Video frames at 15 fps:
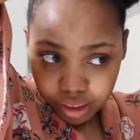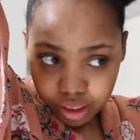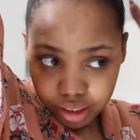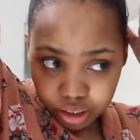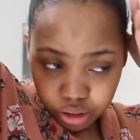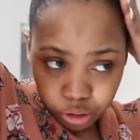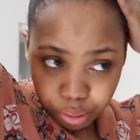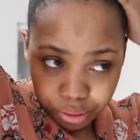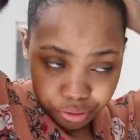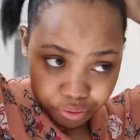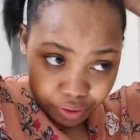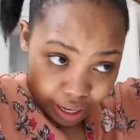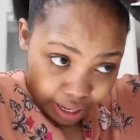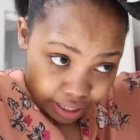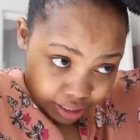I think it'll be
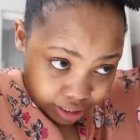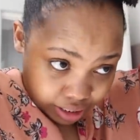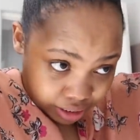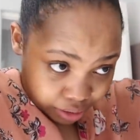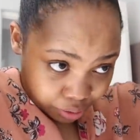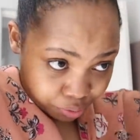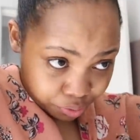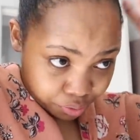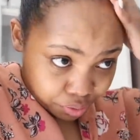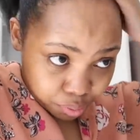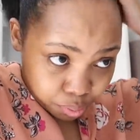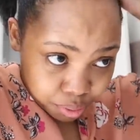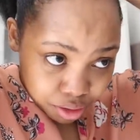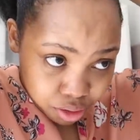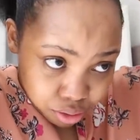fun and if
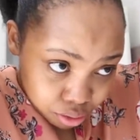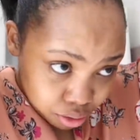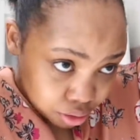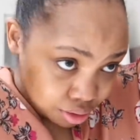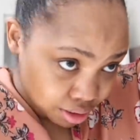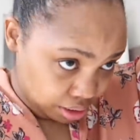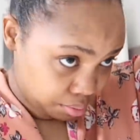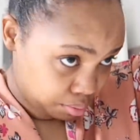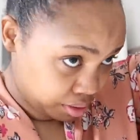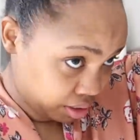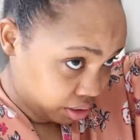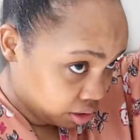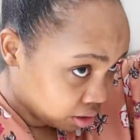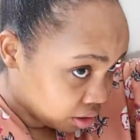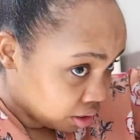we do go
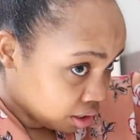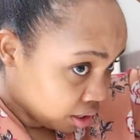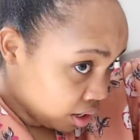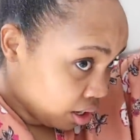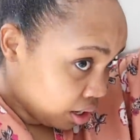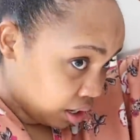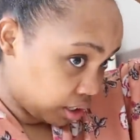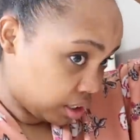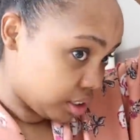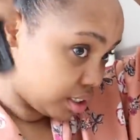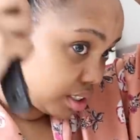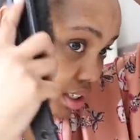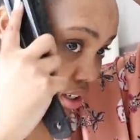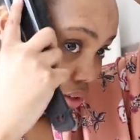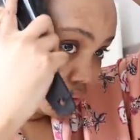somewhere I can
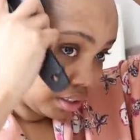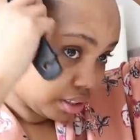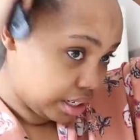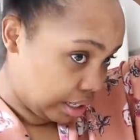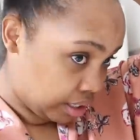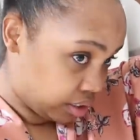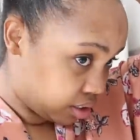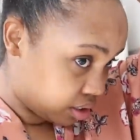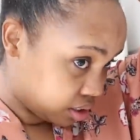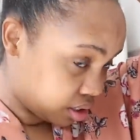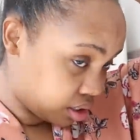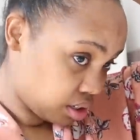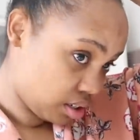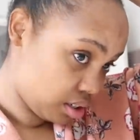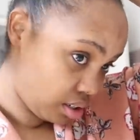just leave it
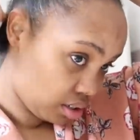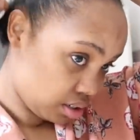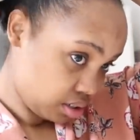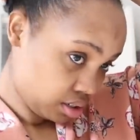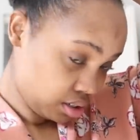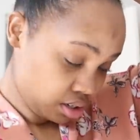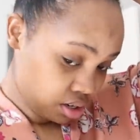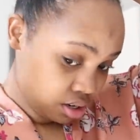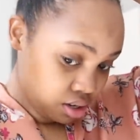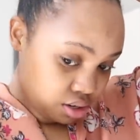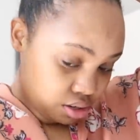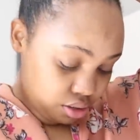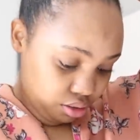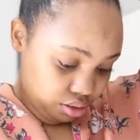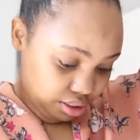at
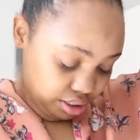her